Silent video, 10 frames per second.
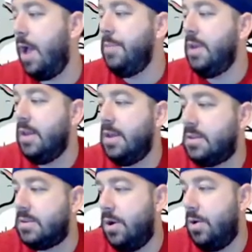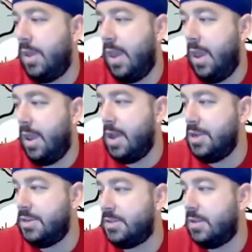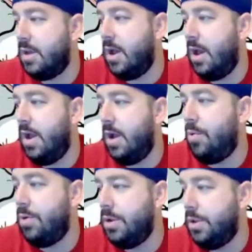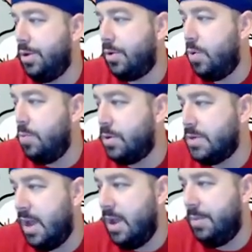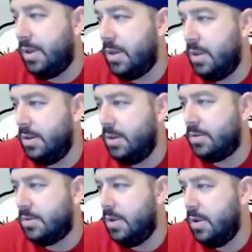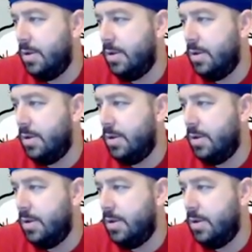mean, it's okay. I wanted to look one more time because